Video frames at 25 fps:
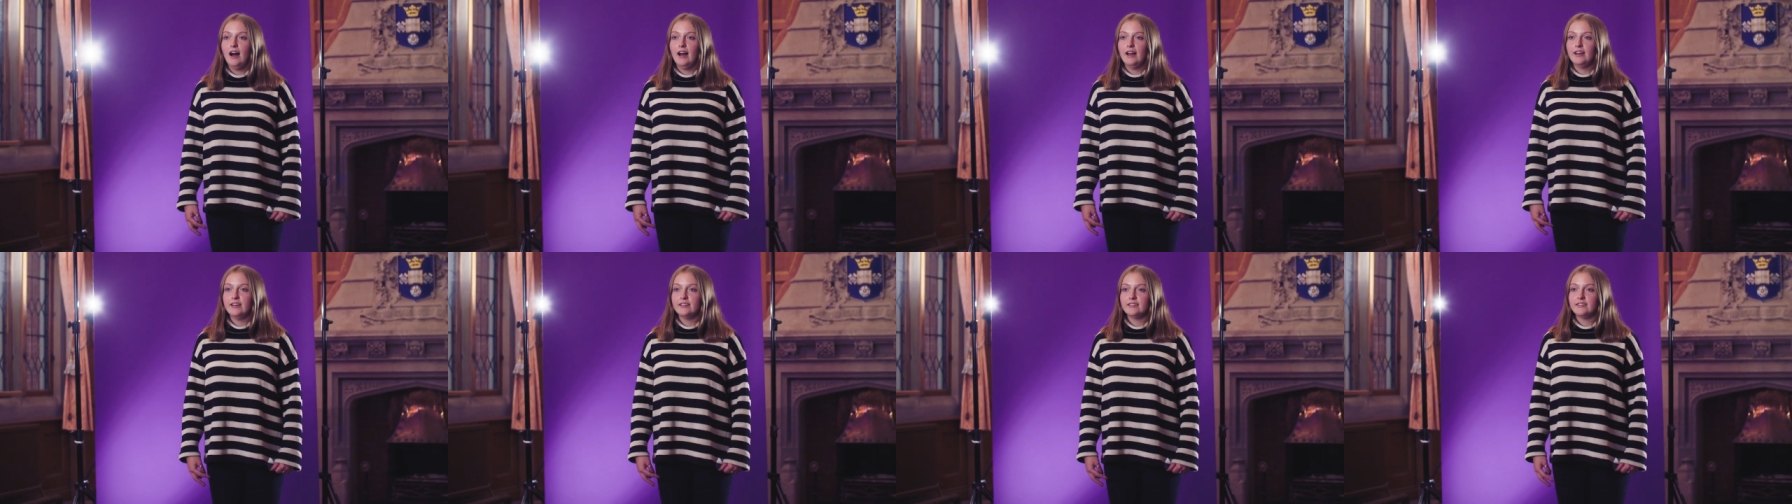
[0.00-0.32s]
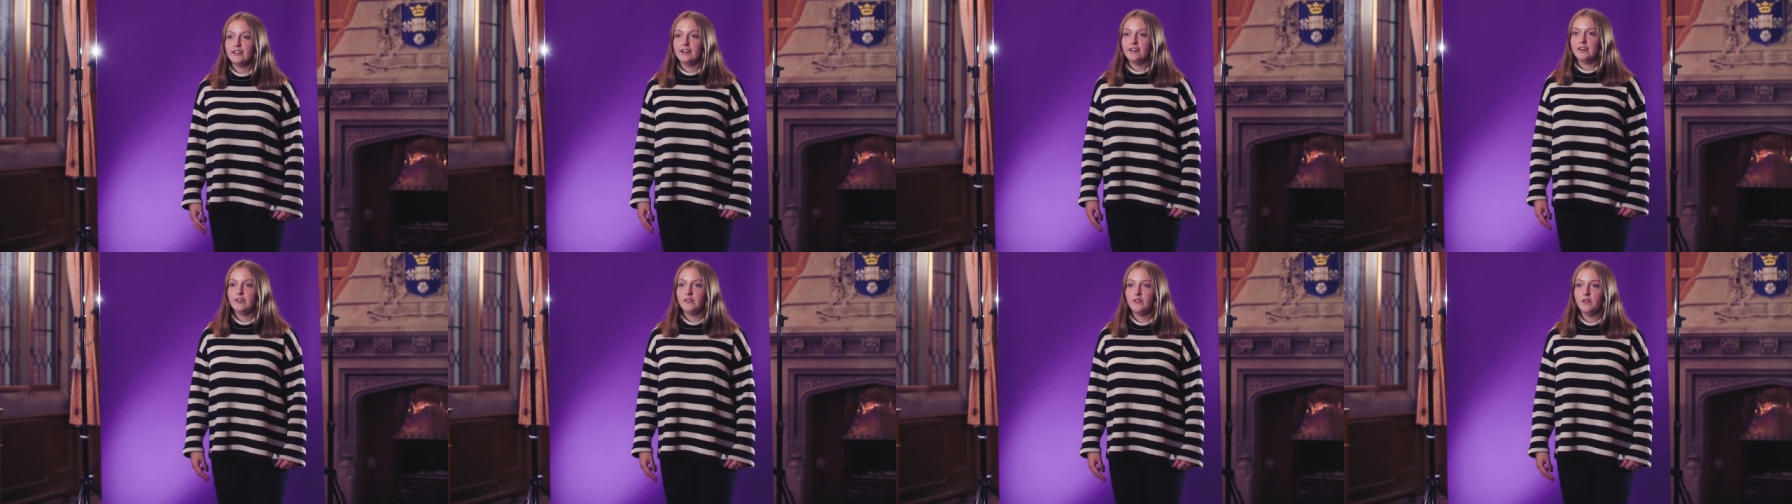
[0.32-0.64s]
I
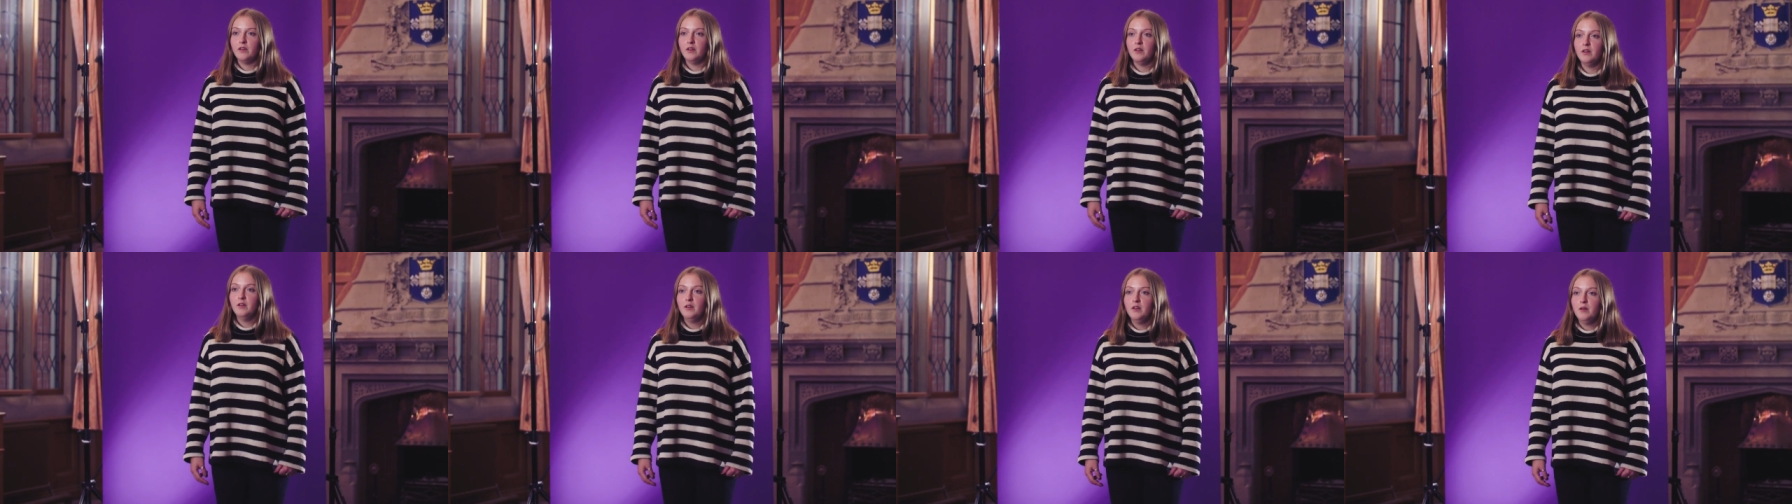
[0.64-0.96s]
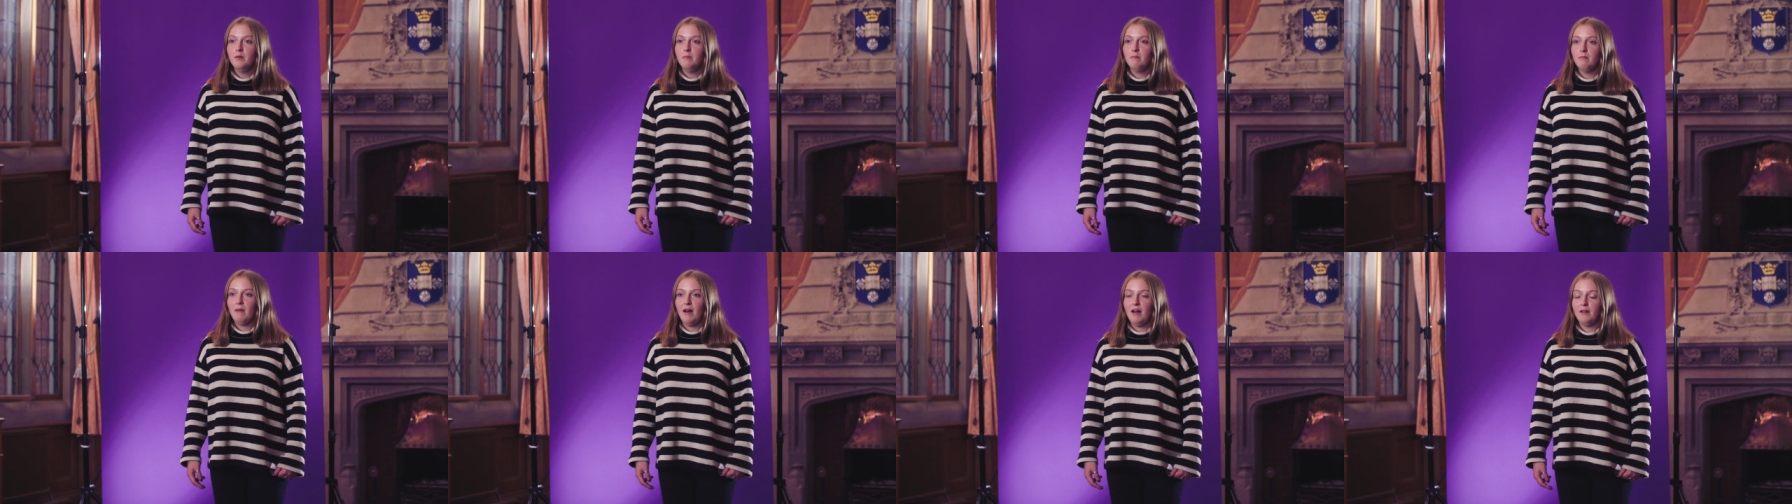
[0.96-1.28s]
decided that
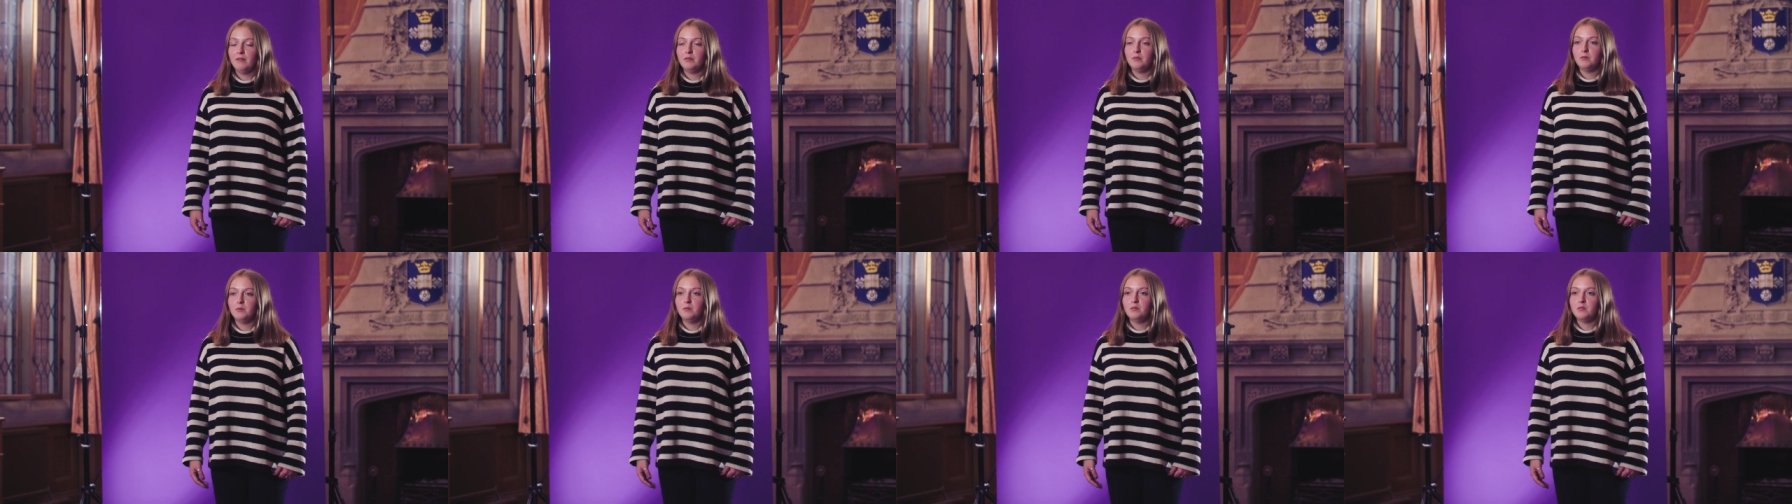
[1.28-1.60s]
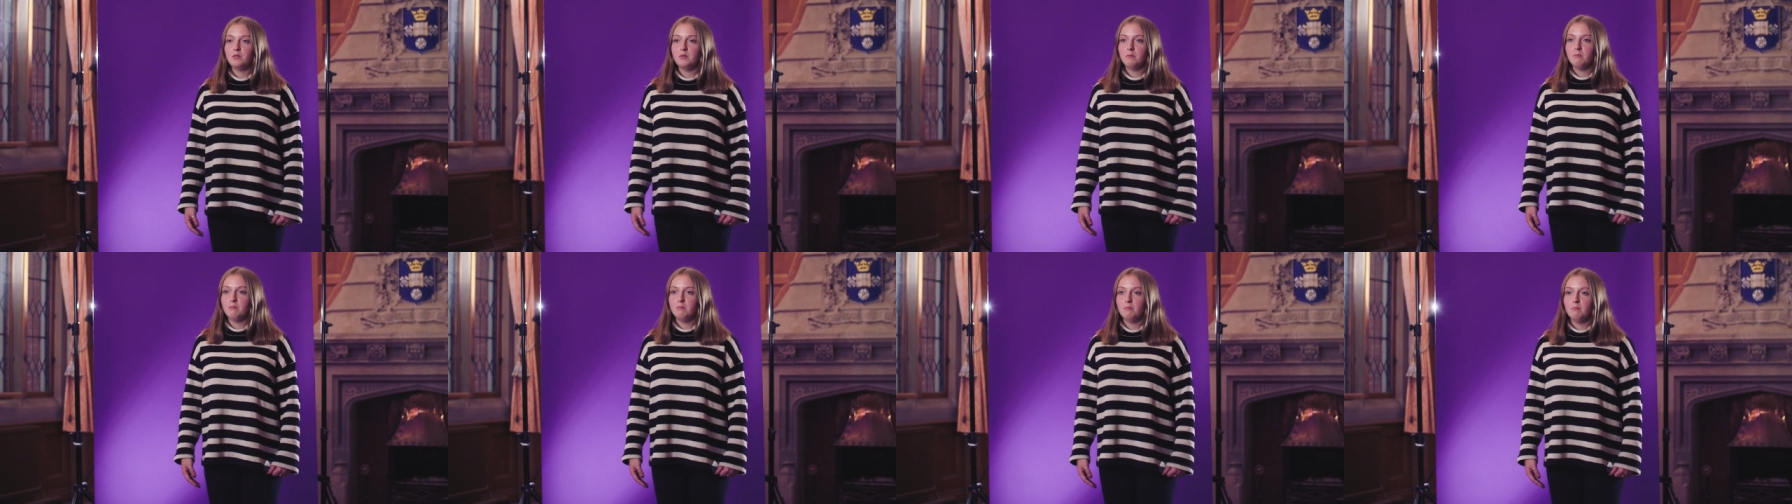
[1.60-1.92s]
maths
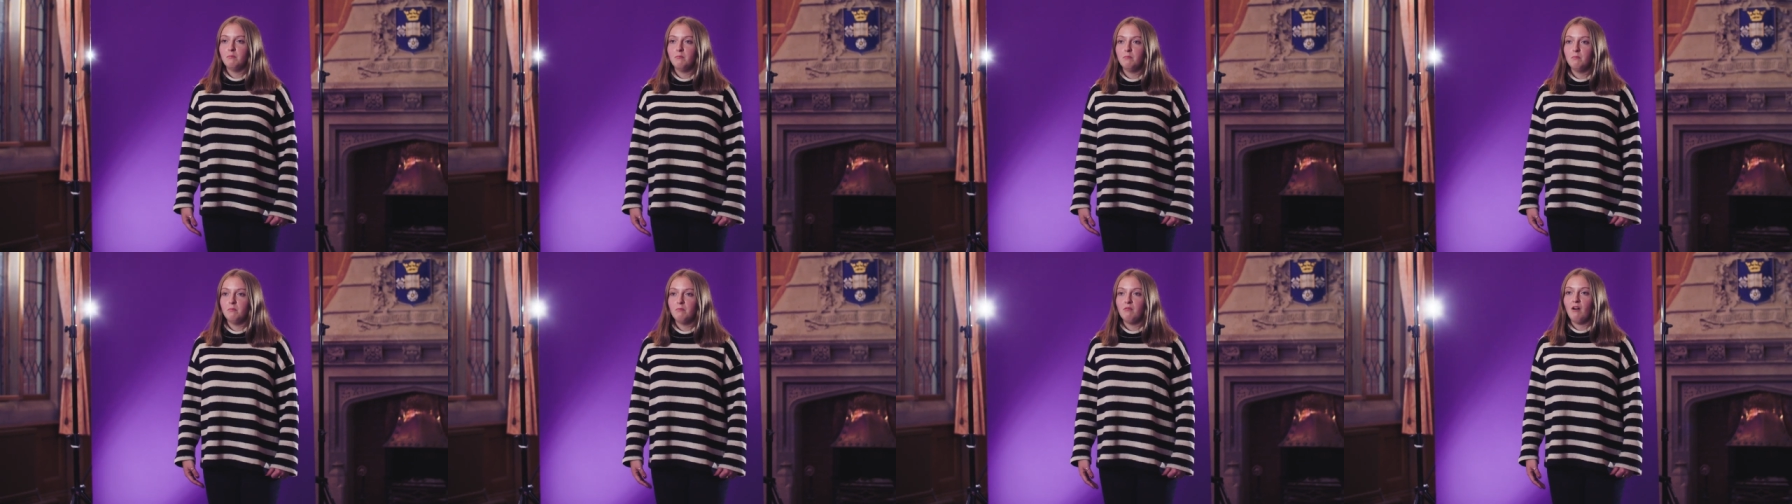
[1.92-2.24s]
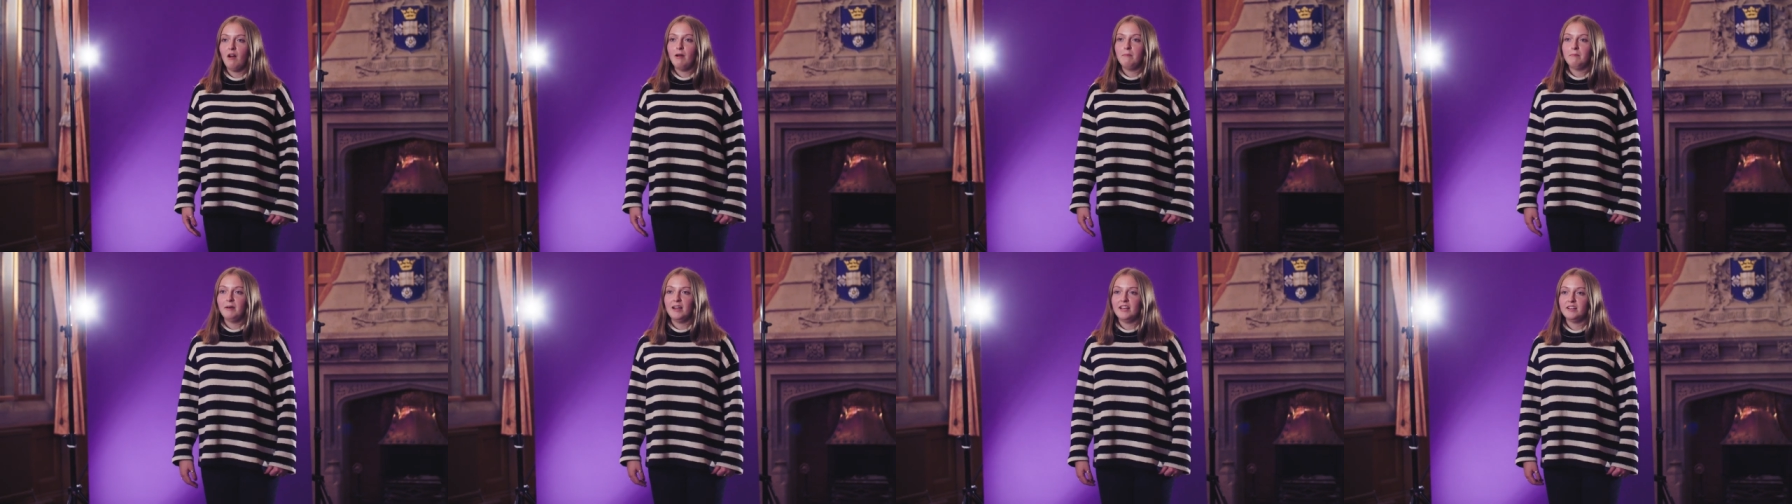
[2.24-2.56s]
was the
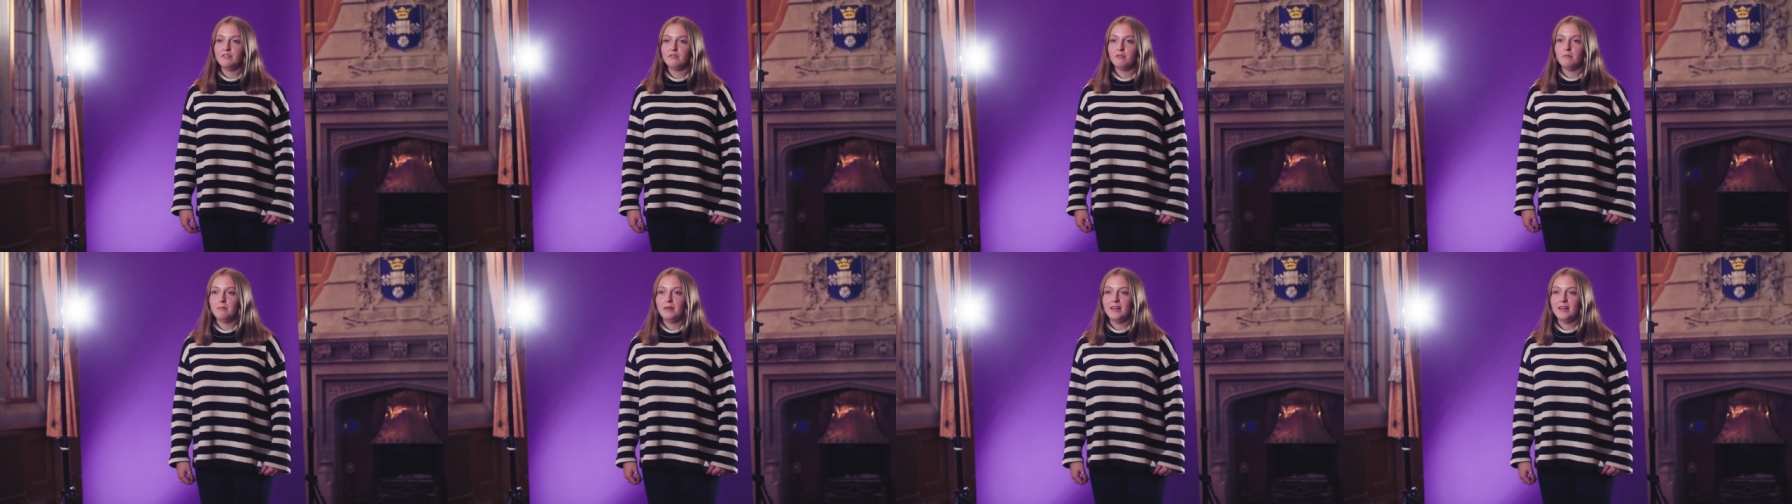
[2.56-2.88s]
right place for